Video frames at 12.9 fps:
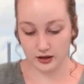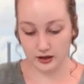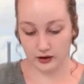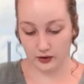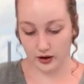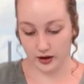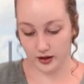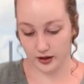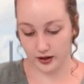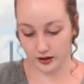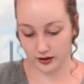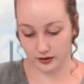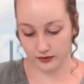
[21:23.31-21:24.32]
Now,
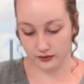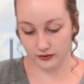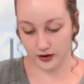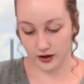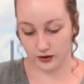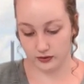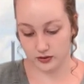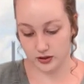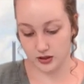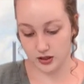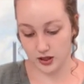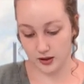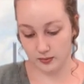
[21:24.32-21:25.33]
I found
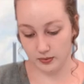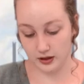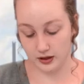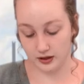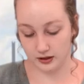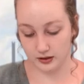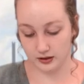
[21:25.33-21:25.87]
taping